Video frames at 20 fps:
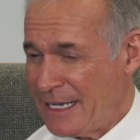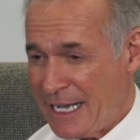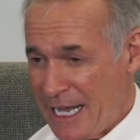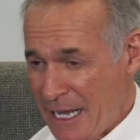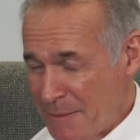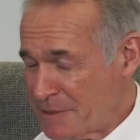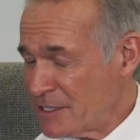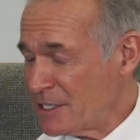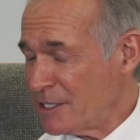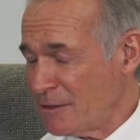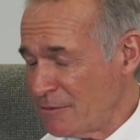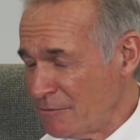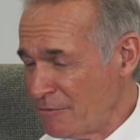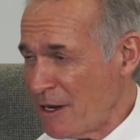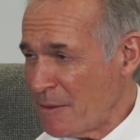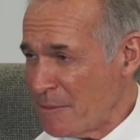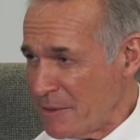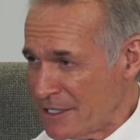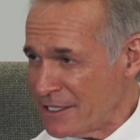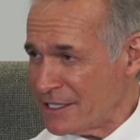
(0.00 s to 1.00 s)
Absolute
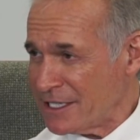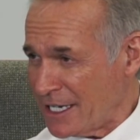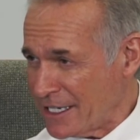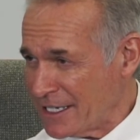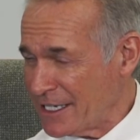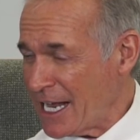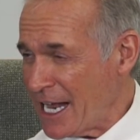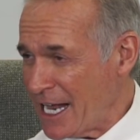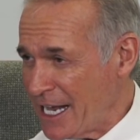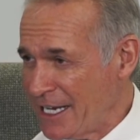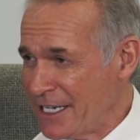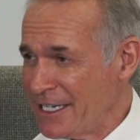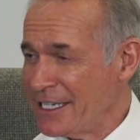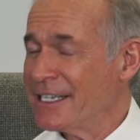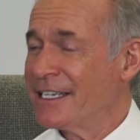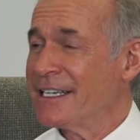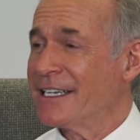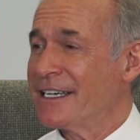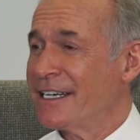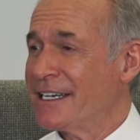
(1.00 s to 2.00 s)
rubbish again.
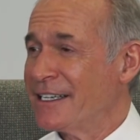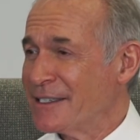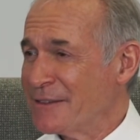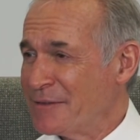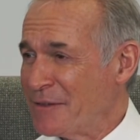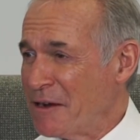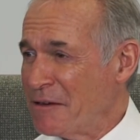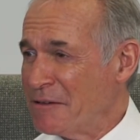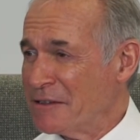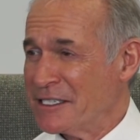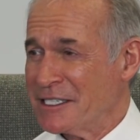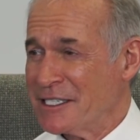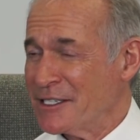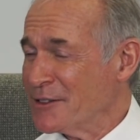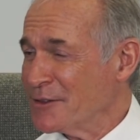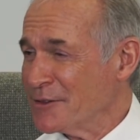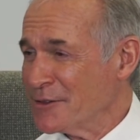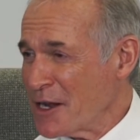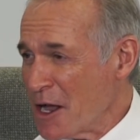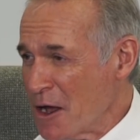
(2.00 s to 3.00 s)
Uh, the virus is in
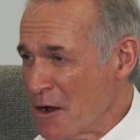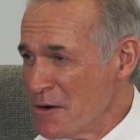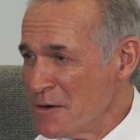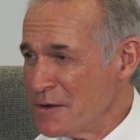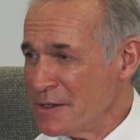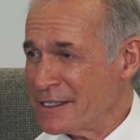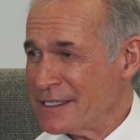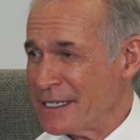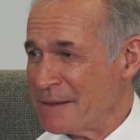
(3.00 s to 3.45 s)
your nose,